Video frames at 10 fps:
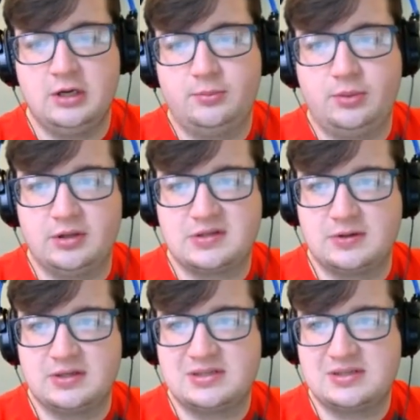But so
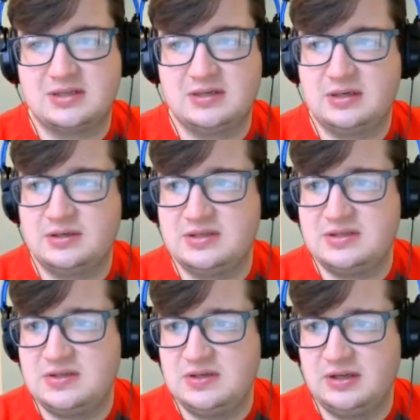this is the
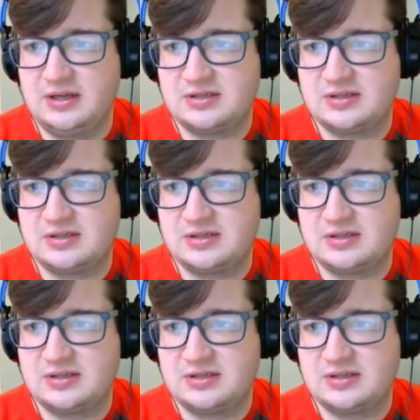DC+SB